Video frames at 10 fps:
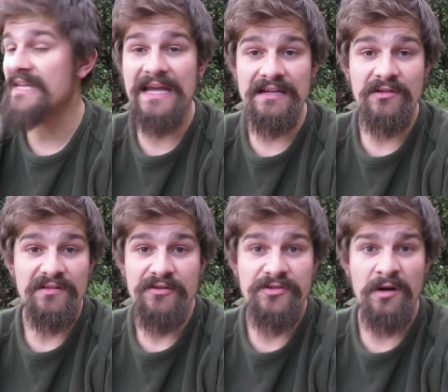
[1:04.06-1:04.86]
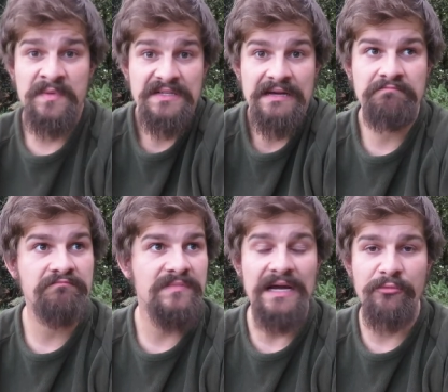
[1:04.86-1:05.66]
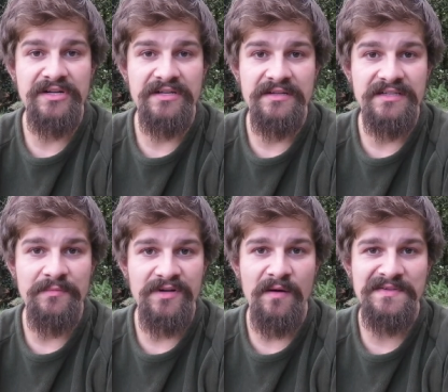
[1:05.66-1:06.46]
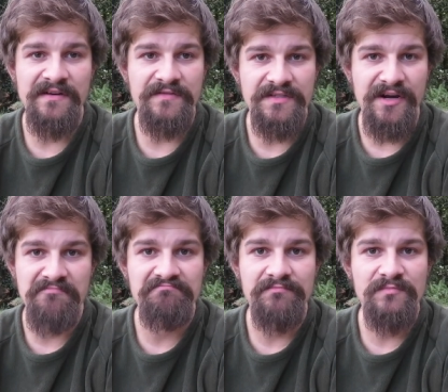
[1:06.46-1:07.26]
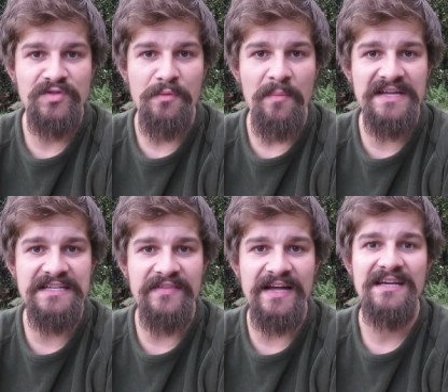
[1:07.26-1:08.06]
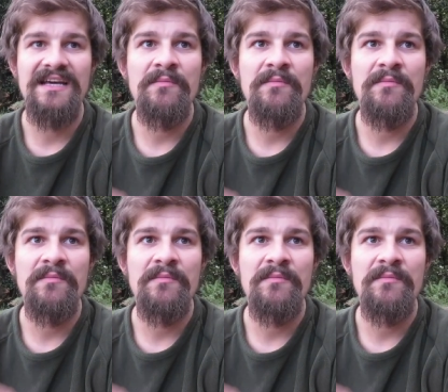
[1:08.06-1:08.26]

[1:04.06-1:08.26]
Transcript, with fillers: but yeah, look, new jobs take, take precedence sometimes and I've just got to do my best at that.